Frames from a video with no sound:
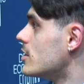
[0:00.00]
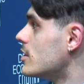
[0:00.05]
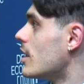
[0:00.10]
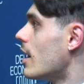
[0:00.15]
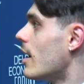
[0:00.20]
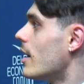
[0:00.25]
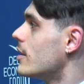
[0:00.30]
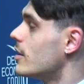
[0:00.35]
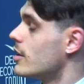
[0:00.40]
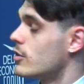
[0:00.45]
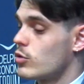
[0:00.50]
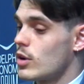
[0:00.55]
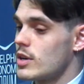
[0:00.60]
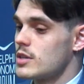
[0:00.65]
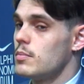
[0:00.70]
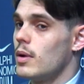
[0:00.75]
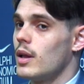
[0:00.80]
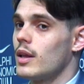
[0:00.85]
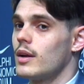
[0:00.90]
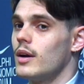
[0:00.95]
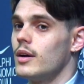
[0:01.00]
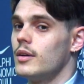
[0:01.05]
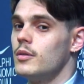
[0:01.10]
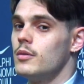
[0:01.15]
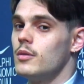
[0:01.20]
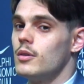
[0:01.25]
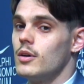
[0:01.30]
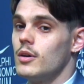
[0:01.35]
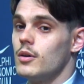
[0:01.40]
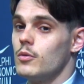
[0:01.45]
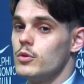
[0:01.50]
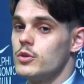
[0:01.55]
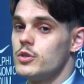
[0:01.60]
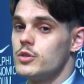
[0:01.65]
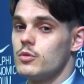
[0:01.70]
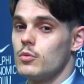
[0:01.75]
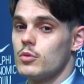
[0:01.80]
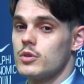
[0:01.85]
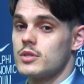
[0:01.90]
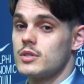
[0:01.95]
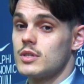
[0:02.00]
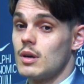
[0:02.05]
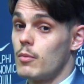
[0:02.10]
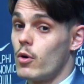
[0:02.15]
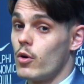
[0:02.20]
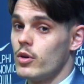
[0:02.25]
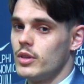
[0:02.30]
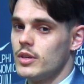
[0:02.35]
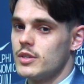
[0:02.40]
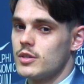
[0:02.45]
the Trans-Balkan, which was somehow in disarray